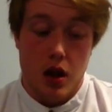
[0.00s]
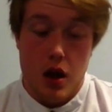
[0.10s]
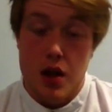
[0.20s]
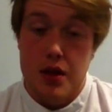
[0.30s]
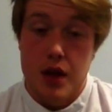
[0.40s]

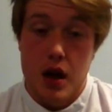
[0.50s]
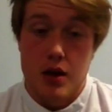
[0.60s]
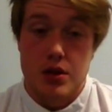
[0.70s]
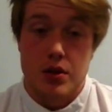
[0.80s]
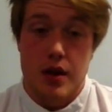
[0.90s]
A third
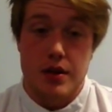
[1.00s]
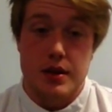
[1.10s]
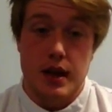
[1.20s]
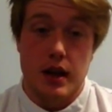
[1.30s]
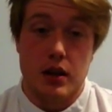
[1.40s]
strength
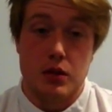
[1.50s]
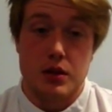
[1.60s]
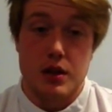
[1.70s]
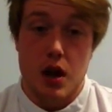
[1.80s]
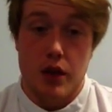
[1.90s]
skill was
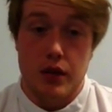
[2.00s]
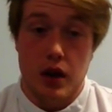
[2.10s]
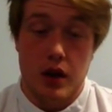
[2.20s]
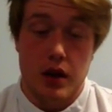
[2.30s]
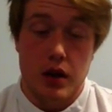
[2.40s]
the
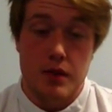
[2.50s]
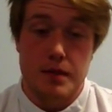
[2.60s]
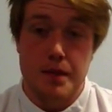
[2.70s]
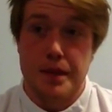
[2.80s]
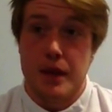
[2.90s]
offload.
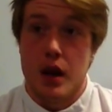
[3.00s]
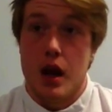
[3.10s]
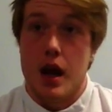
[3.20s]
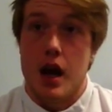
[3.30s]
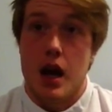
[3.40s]

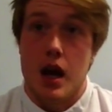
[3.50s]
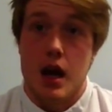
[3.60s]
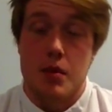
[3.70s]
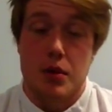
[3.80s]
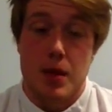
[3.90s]

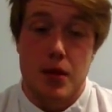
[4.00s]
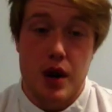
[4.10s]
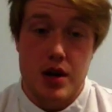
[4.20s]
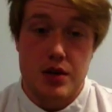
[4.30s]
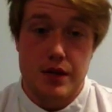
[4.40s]
In
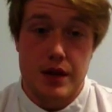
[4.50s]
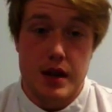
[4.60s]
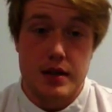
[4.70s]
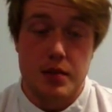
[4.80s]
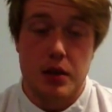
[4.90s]
preparation for
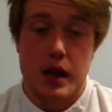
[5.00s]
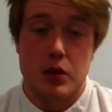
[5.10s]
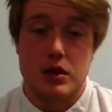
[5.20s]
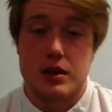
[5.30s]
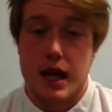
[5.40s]
this, the player
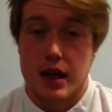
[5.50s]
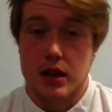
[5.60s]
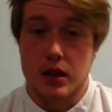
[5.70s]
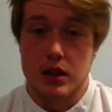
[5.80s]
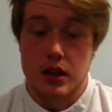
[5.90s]
was
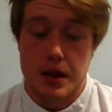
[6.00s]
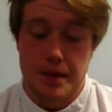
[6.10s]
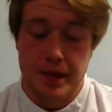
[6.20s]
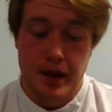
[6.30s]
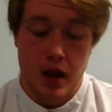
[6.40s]
tackled,
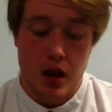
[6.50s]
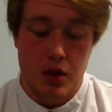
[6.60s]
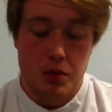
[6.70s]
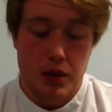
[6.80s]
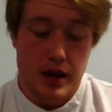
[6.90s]

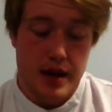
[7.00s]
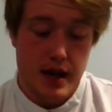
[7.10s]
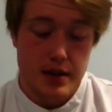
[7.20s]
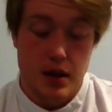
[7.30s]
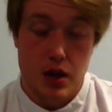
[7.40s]
but in the
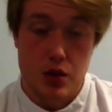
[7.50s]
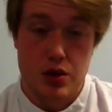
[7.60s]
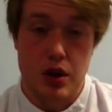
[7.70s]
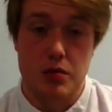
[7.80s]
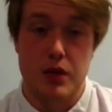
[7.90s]

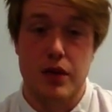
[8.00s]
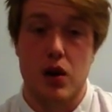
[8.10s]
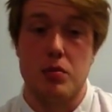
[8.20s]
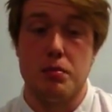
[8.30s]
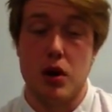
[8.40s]
execution, before
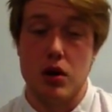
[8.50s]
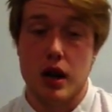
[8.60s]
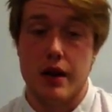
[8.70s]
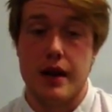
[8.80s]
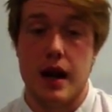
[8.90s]
the ball carrying